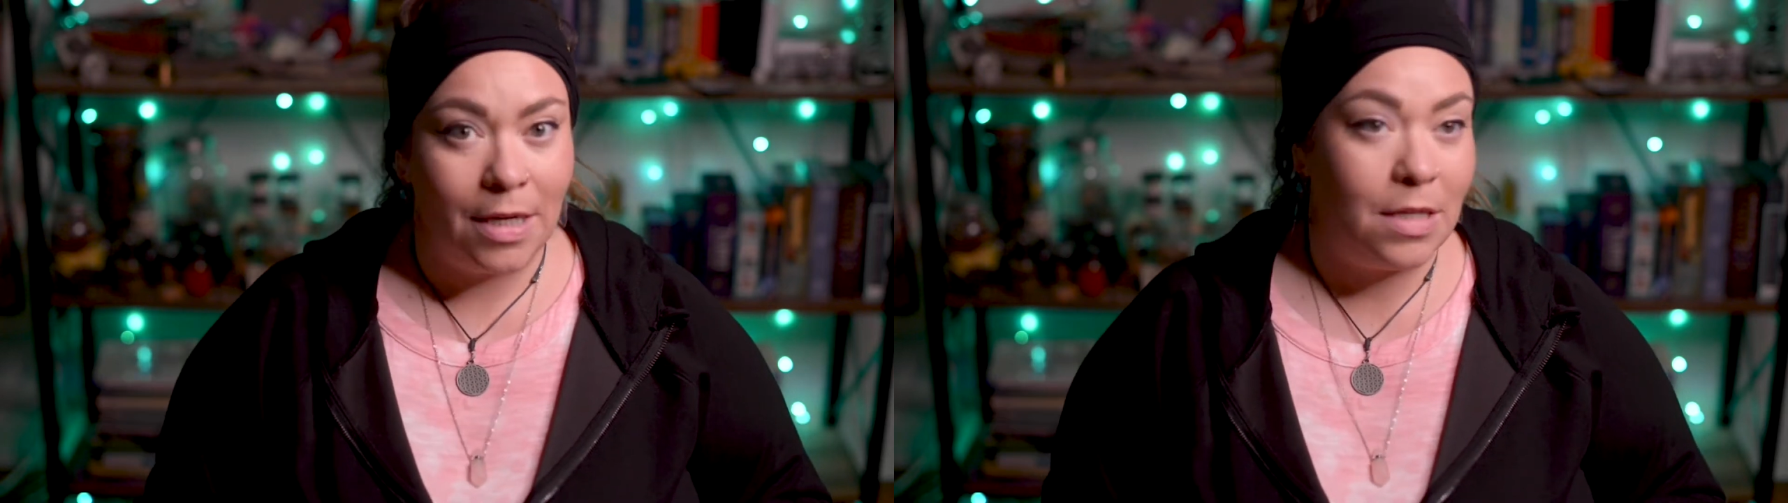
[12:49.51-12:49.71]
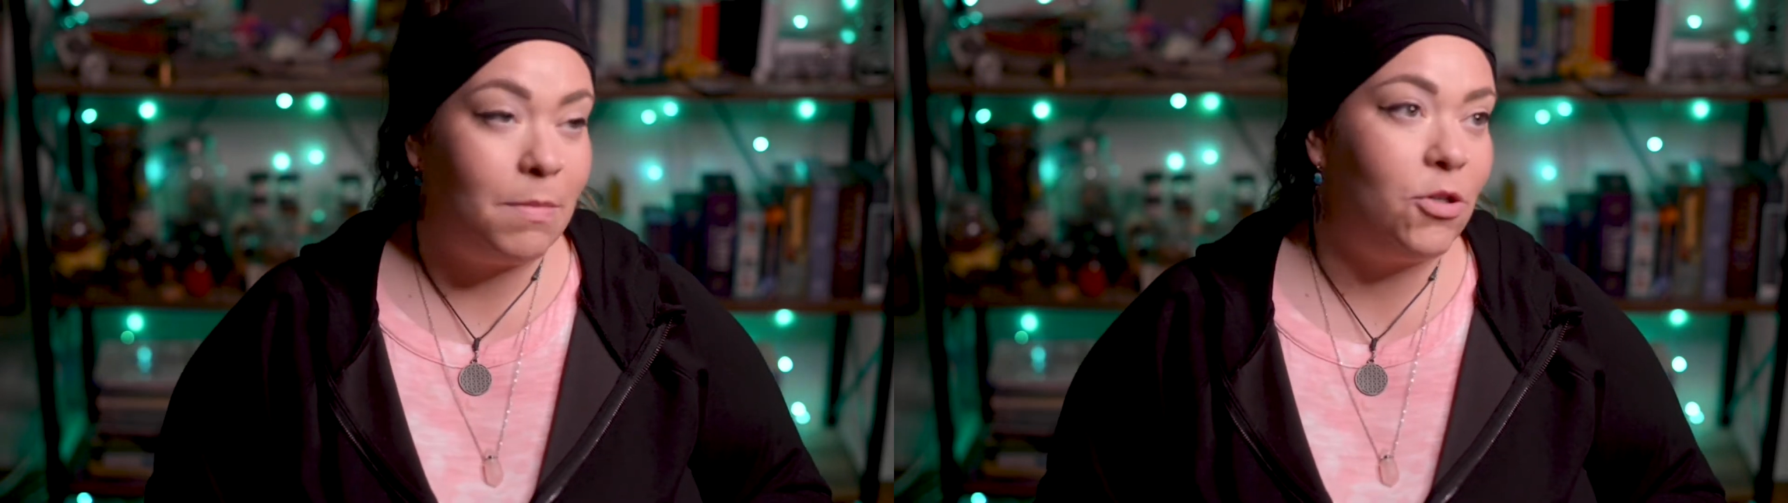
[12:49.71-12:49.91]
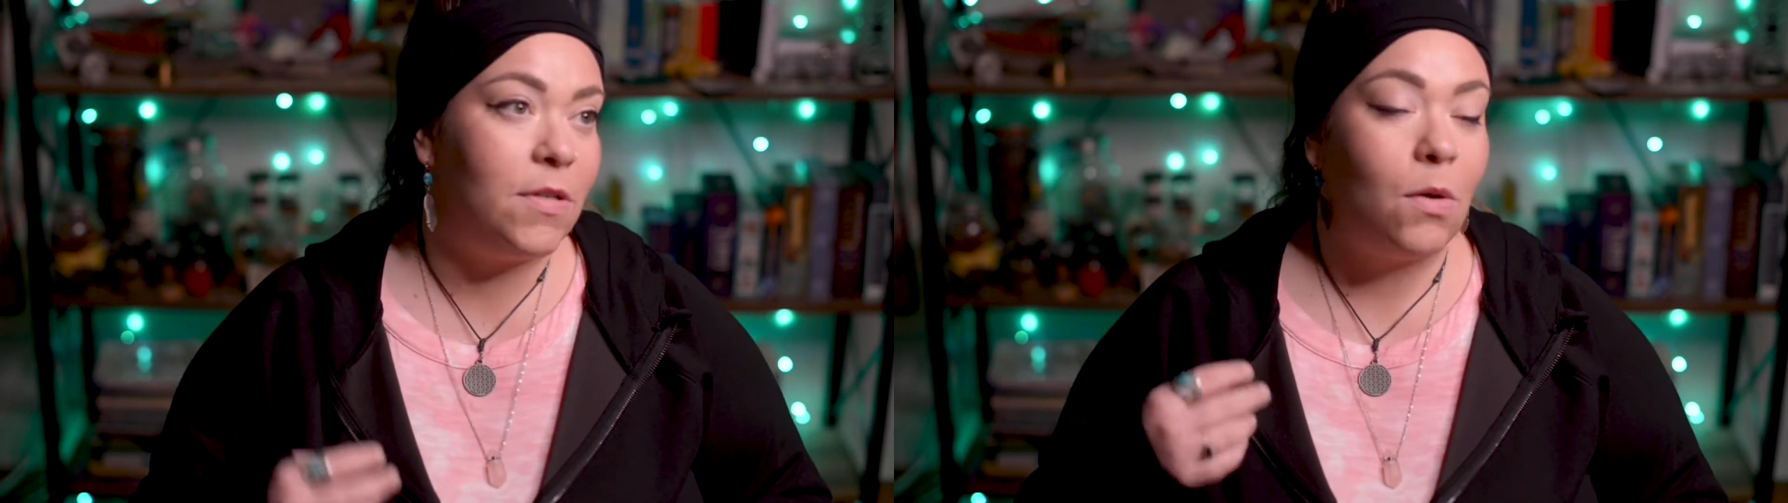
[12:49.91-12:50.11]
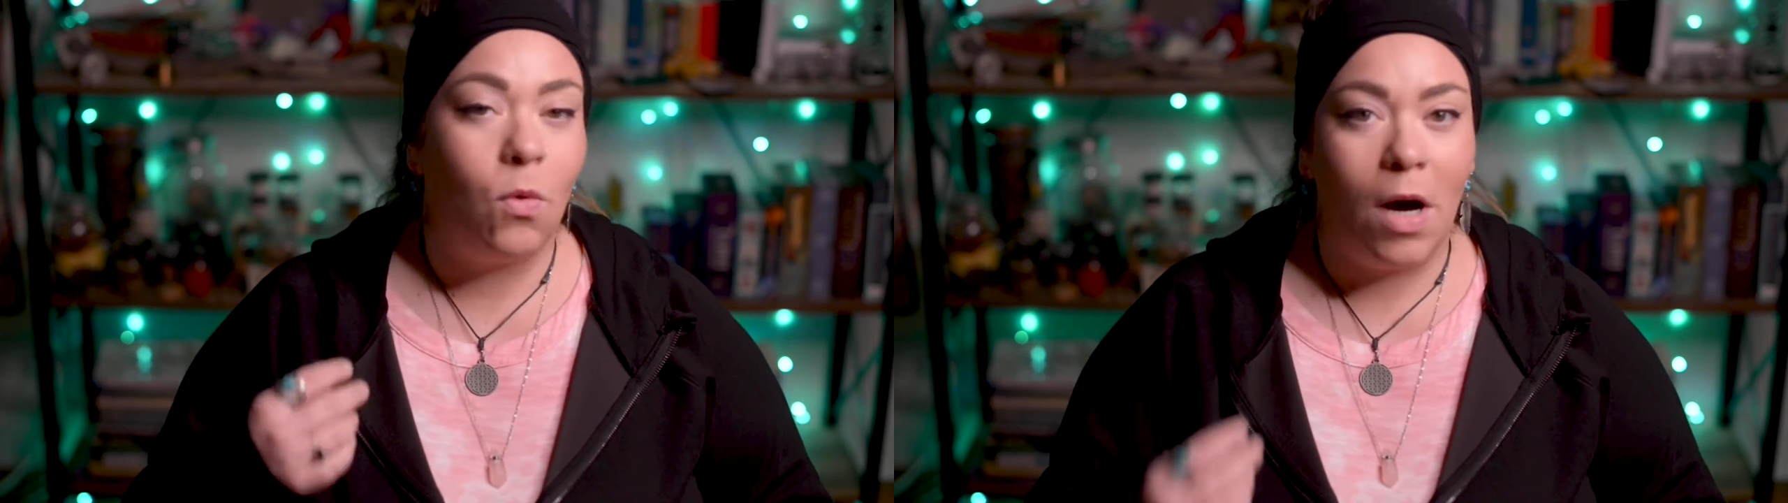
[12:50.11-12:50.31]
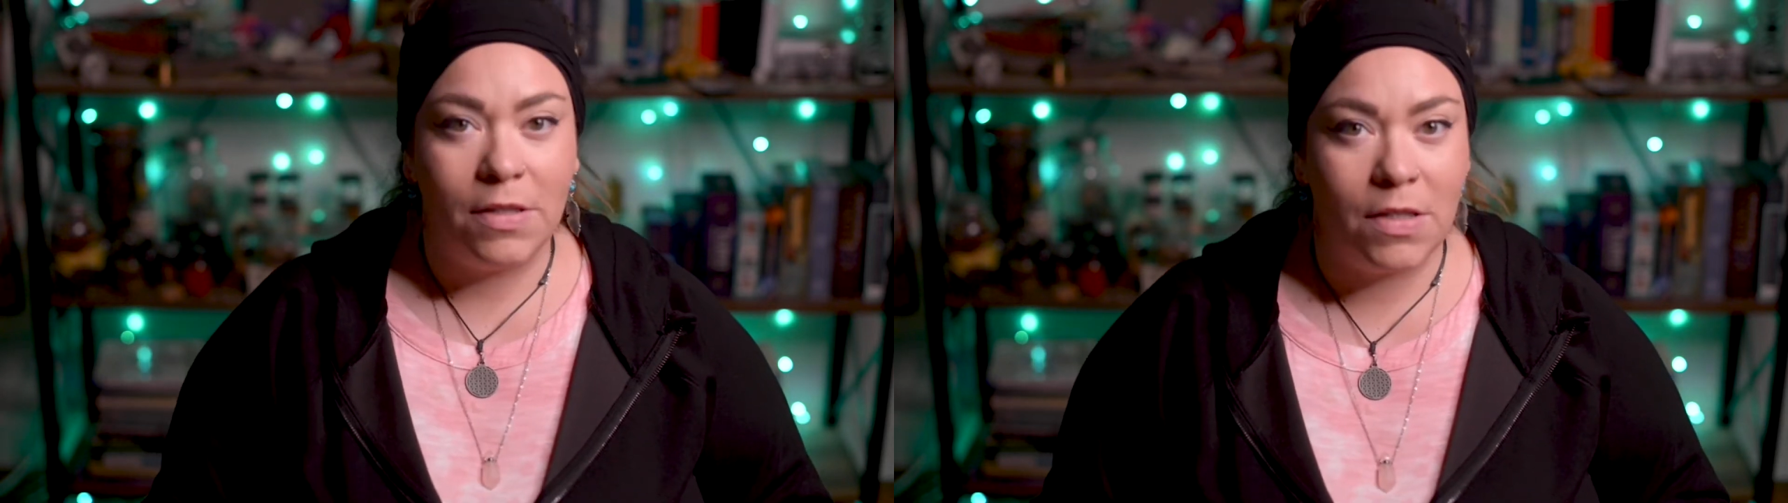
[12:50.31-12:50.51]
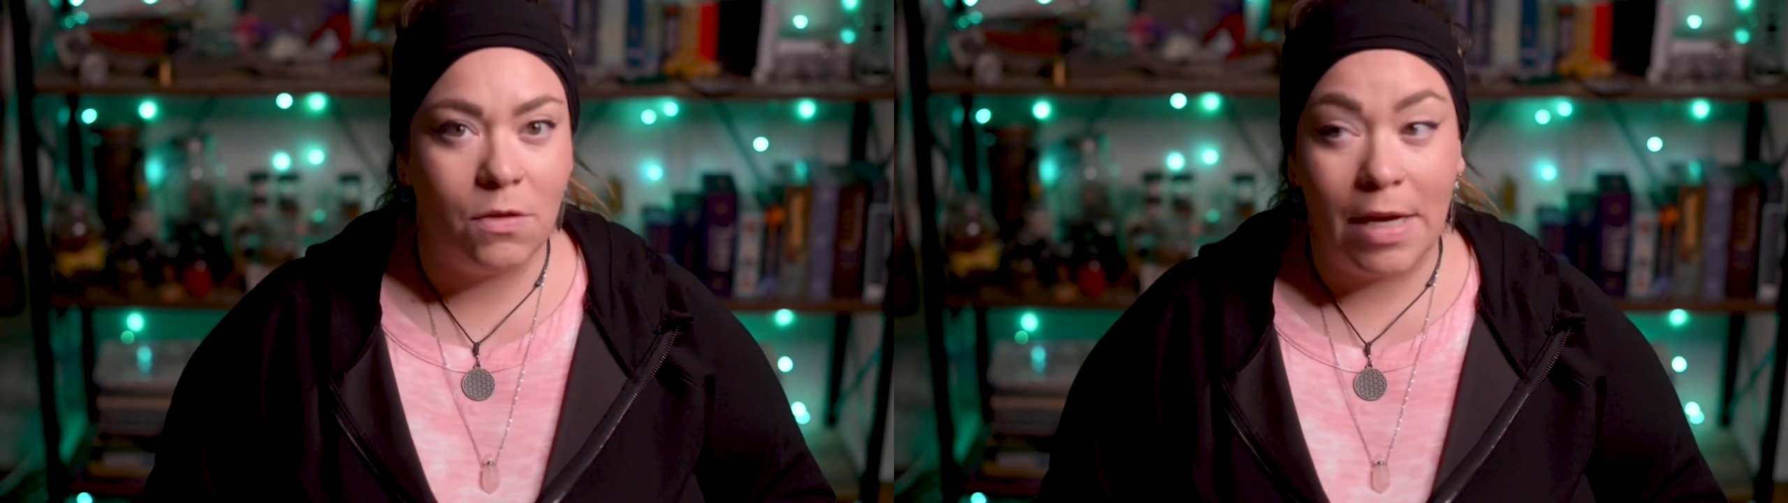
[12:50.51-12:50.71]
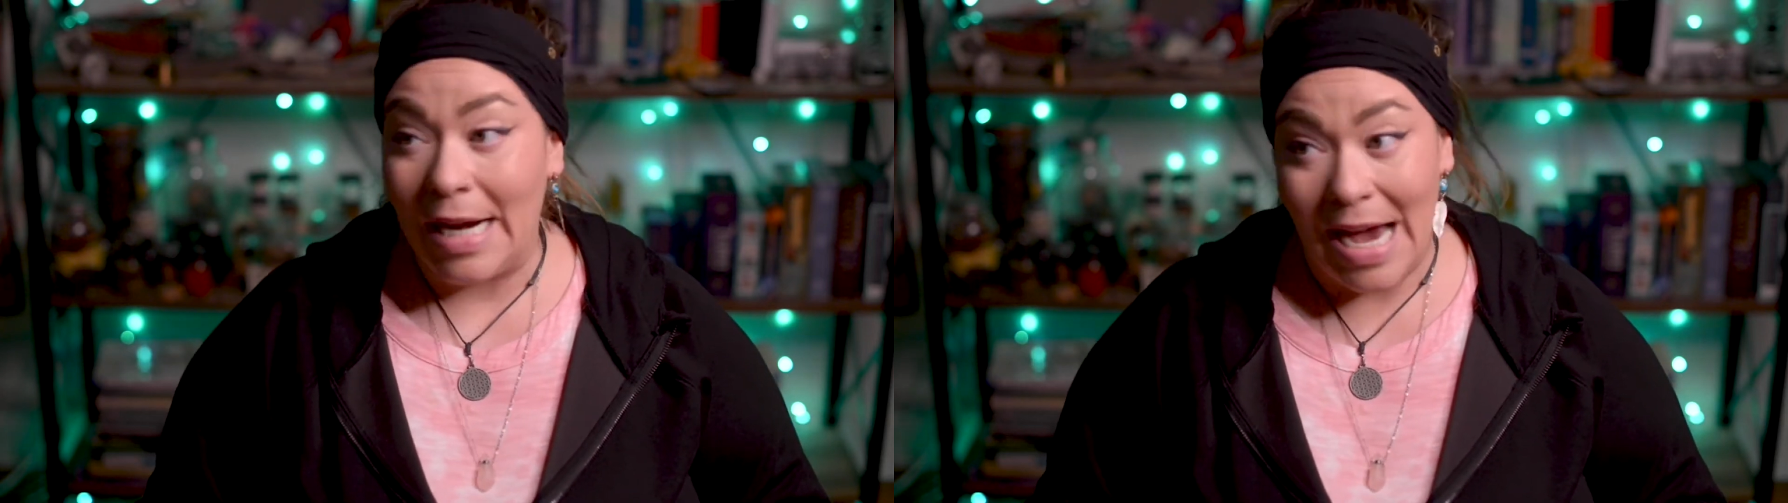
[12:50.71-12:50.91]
And as much as I want to do that,